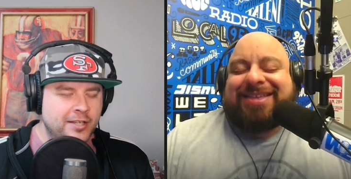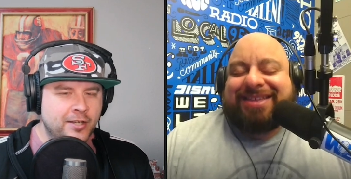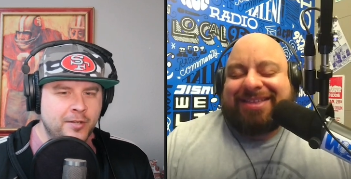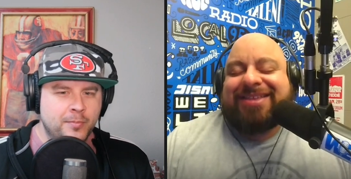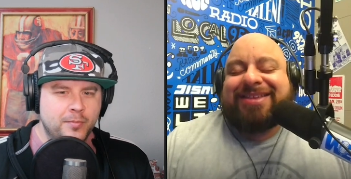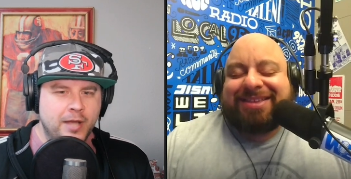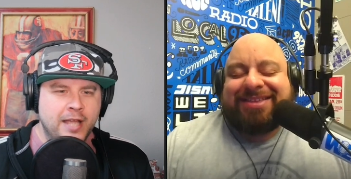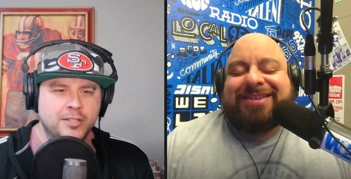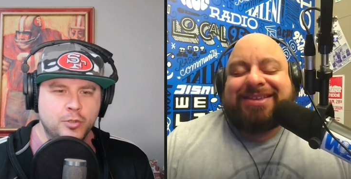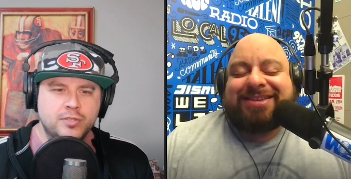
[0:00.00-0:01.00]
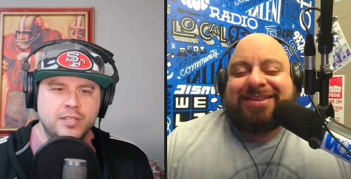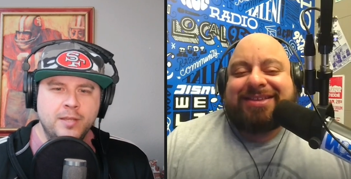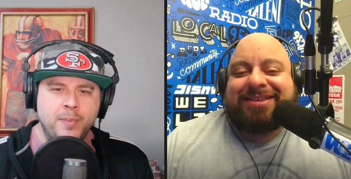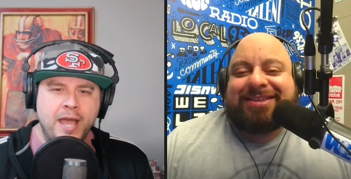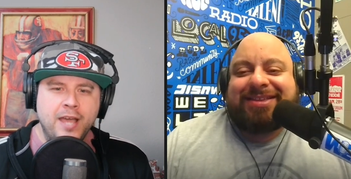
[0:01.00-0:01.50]
Speaker 1: Um, I do see
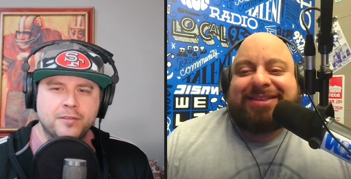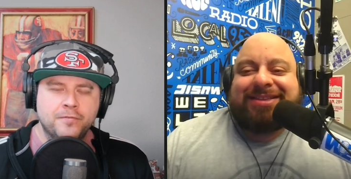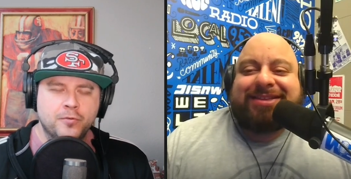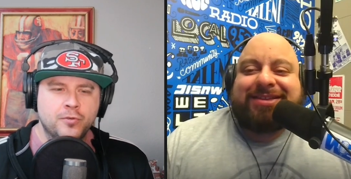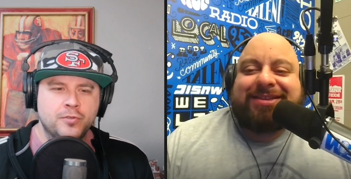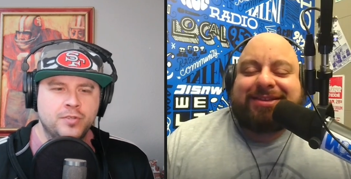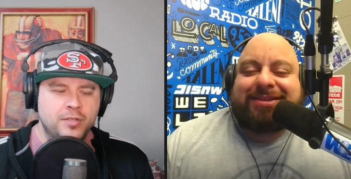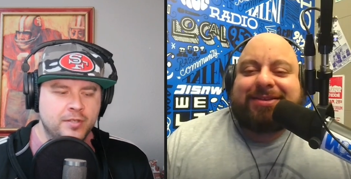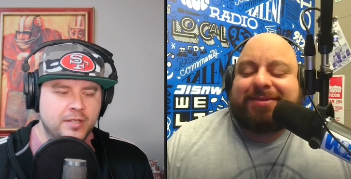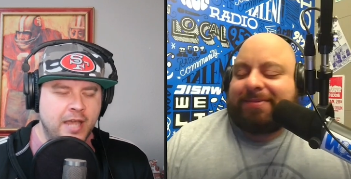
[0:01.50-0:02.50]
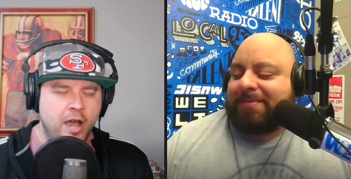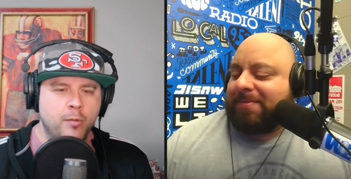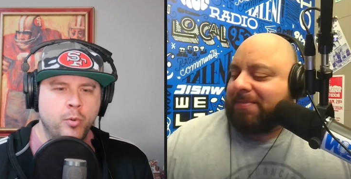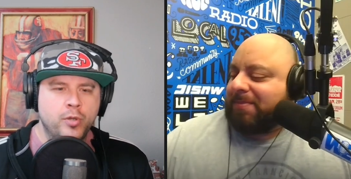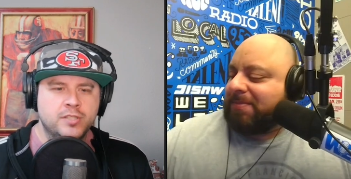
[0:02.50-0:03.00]
a path for the
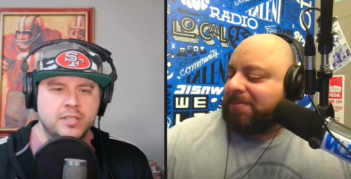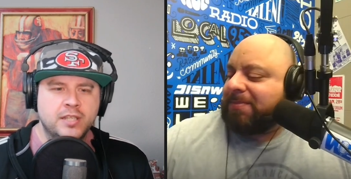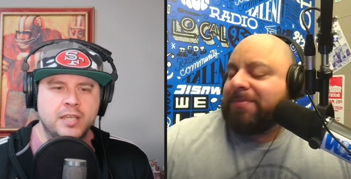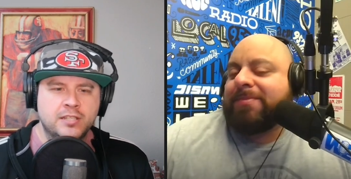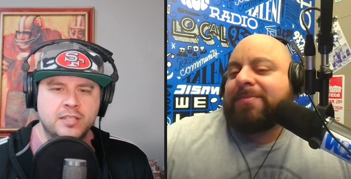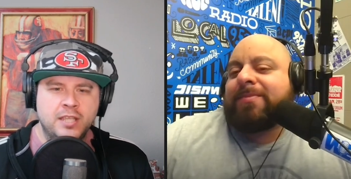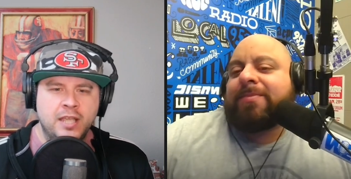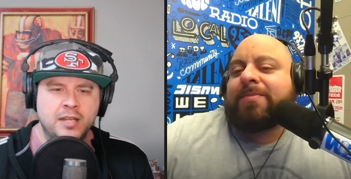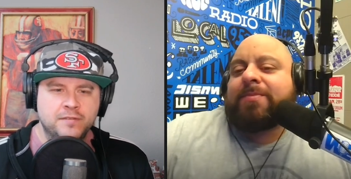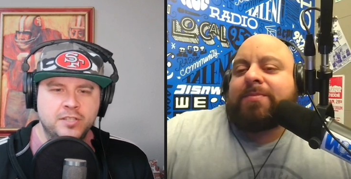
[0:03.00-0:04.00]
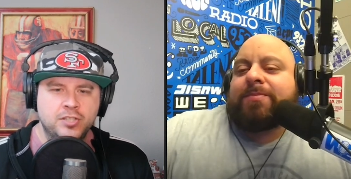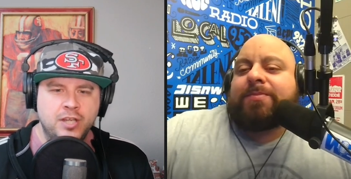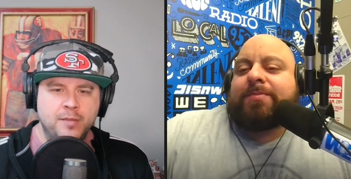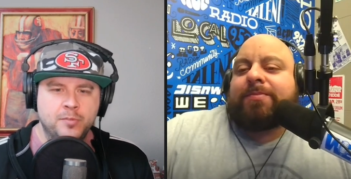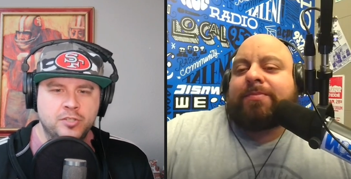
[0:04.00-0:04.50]
Cowboys to get to the N F C
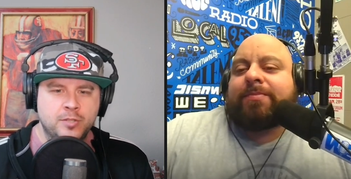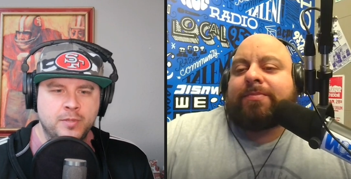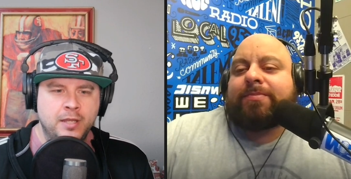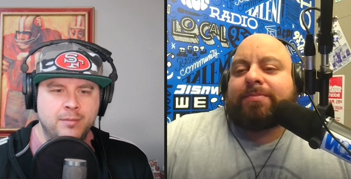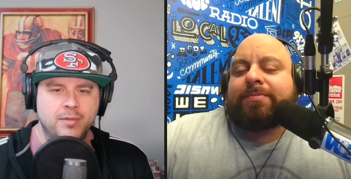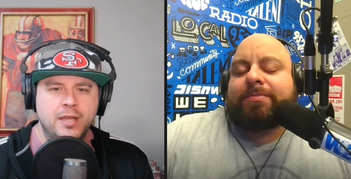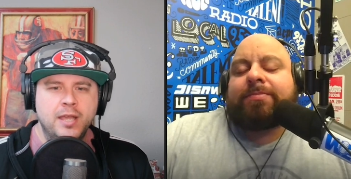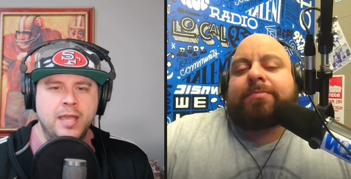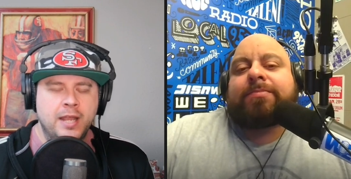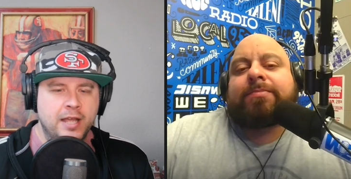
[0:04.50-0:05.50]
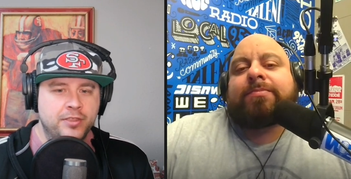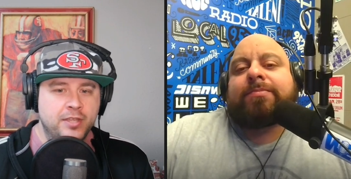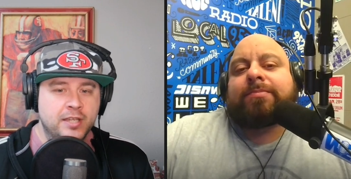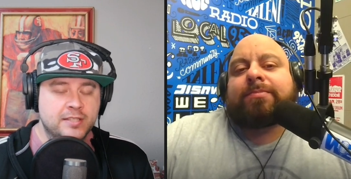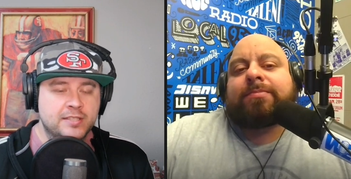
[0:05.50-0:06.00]
Championship game. And I
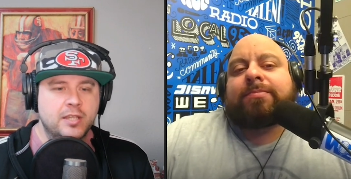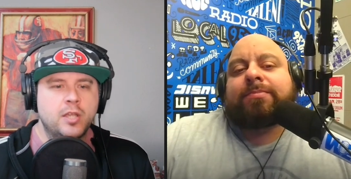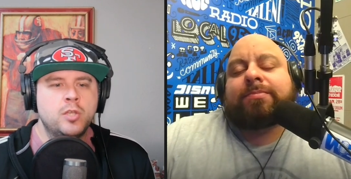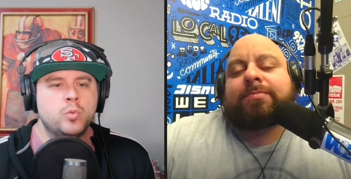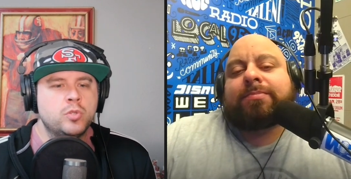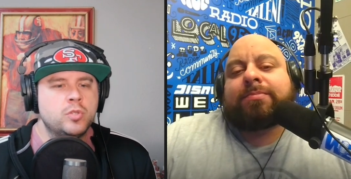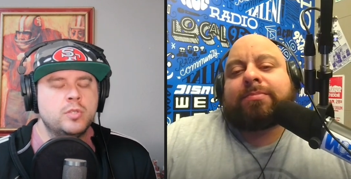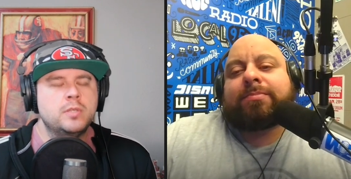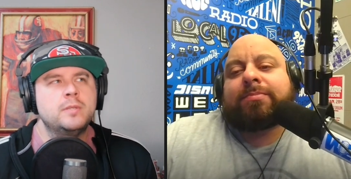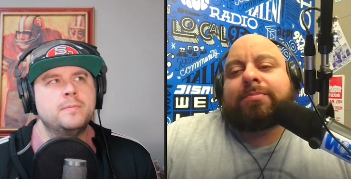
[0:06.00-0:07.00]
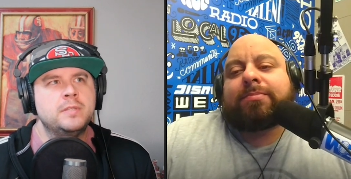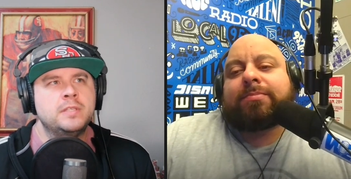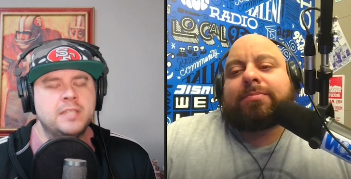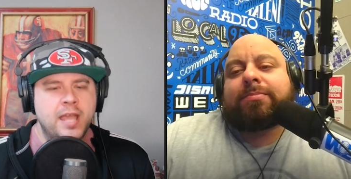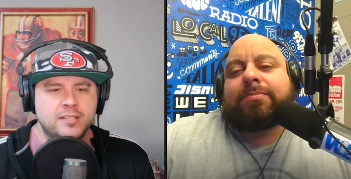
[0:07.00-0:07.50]
think because,
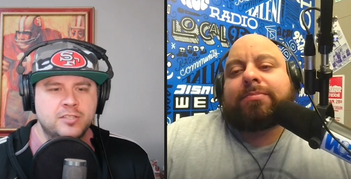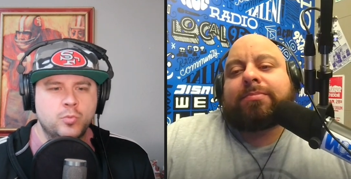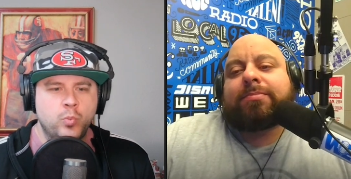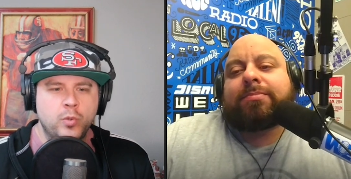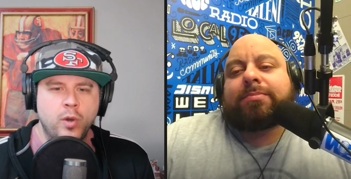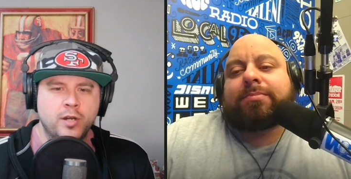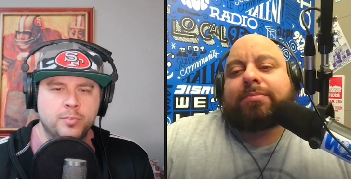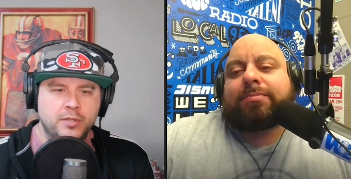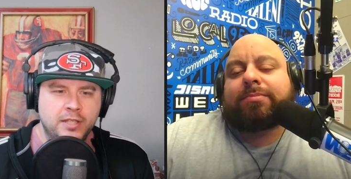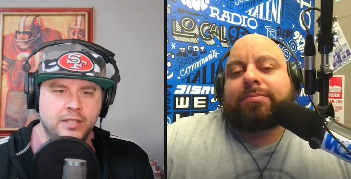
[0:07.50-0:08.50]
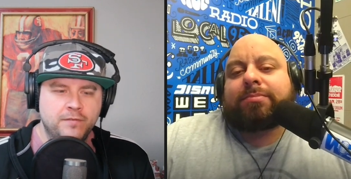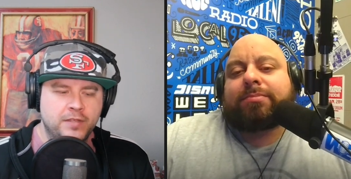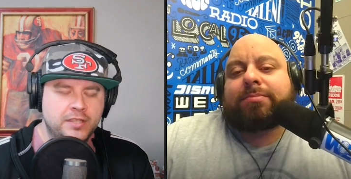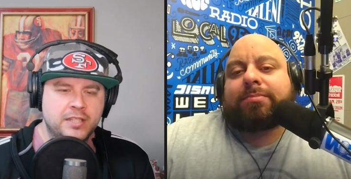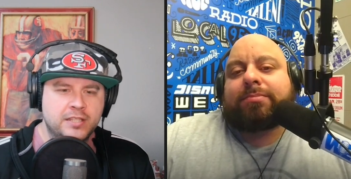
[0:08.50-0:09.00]
yes, we want to believe
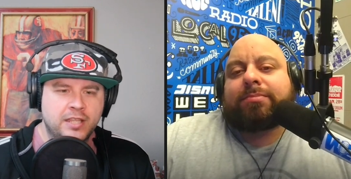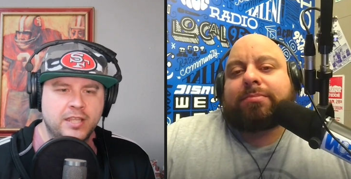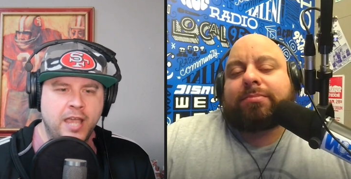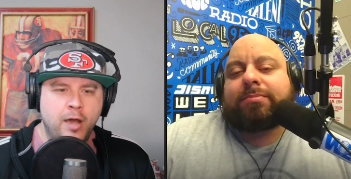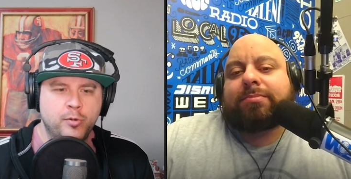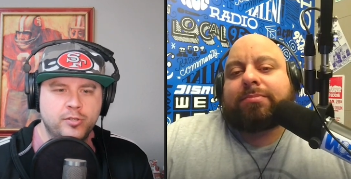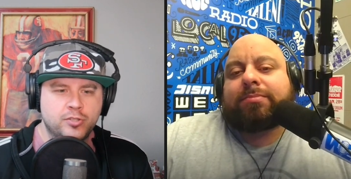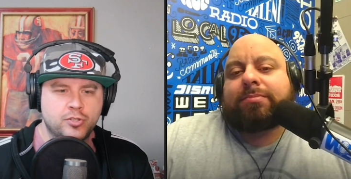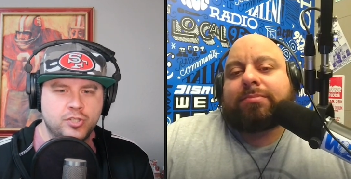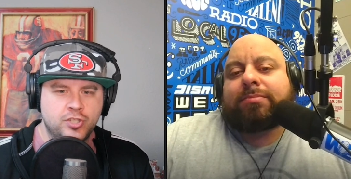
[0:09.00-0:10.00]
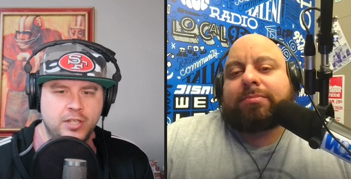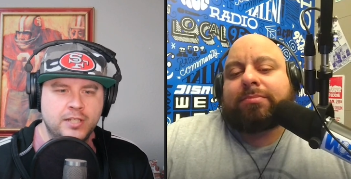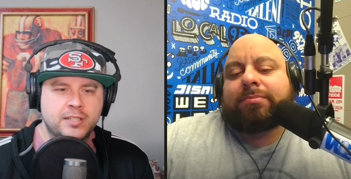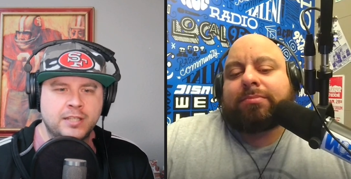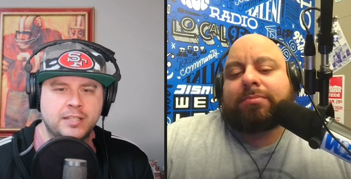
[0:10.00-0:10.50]
that the, that the Cowboys are just
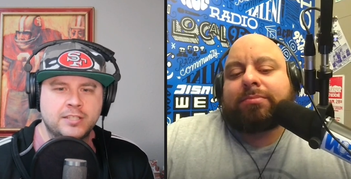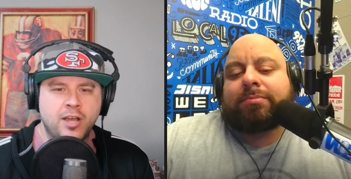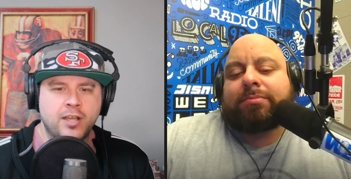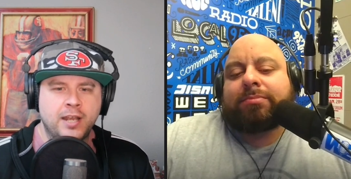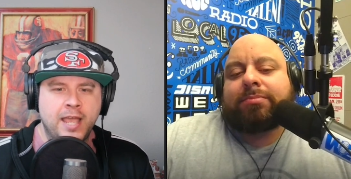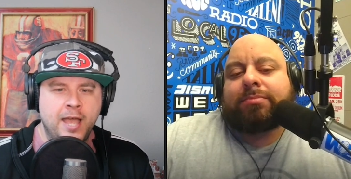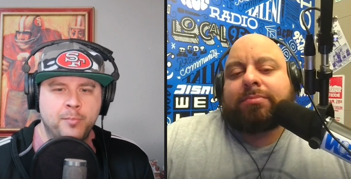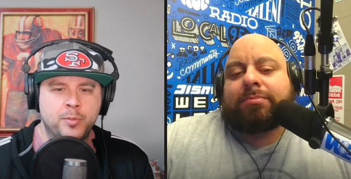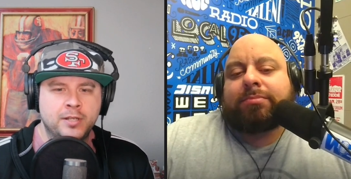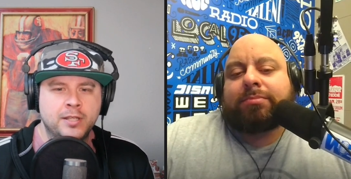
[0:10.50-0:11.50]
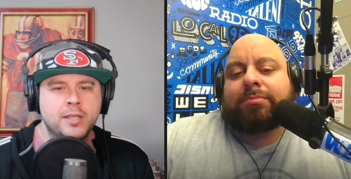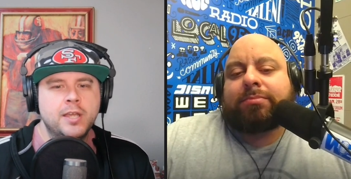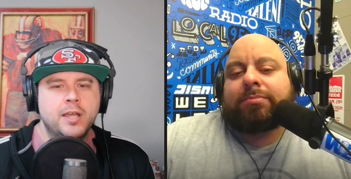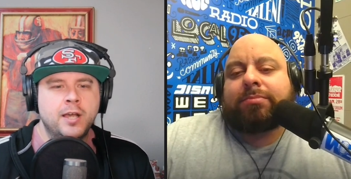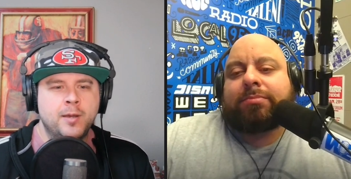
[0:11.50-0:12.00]
cheeks and it's not going to happen.
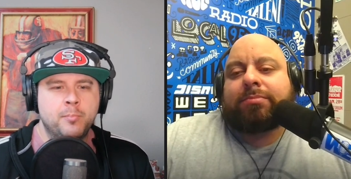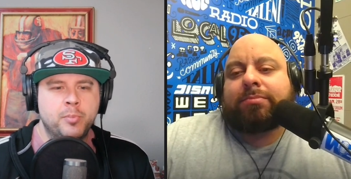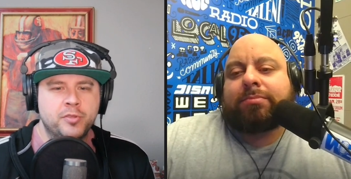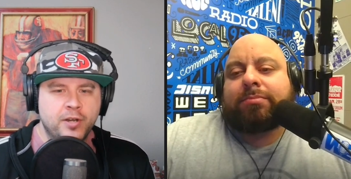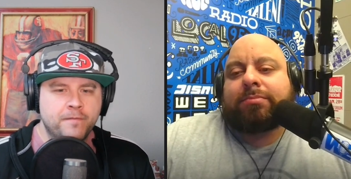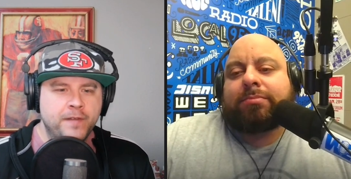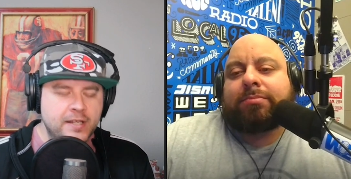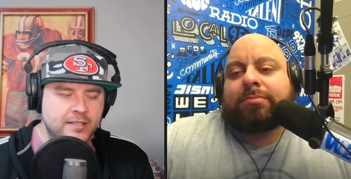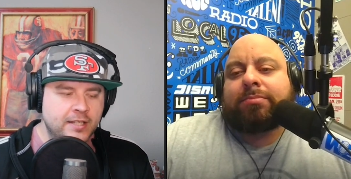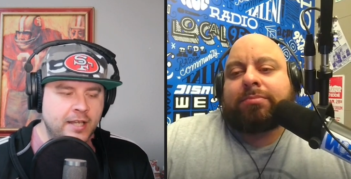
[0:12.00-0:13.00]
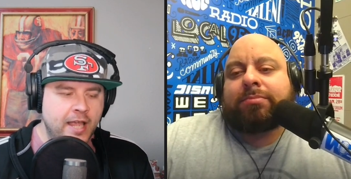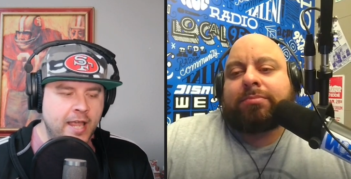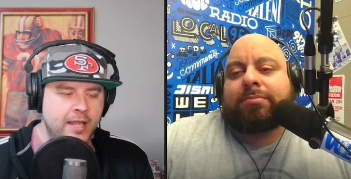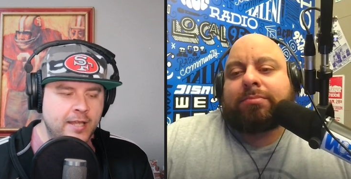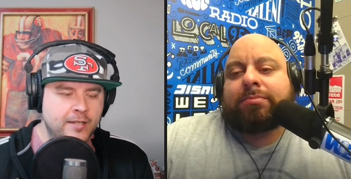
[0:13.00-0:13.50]
Uh, but they're facing
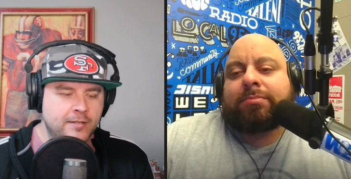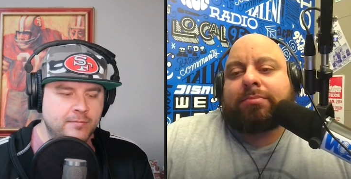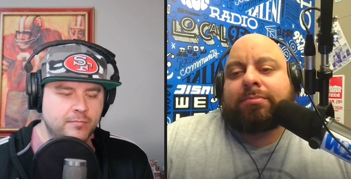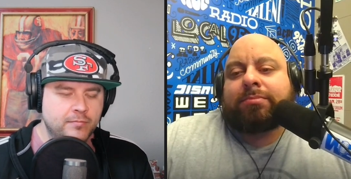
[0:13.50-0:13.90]
a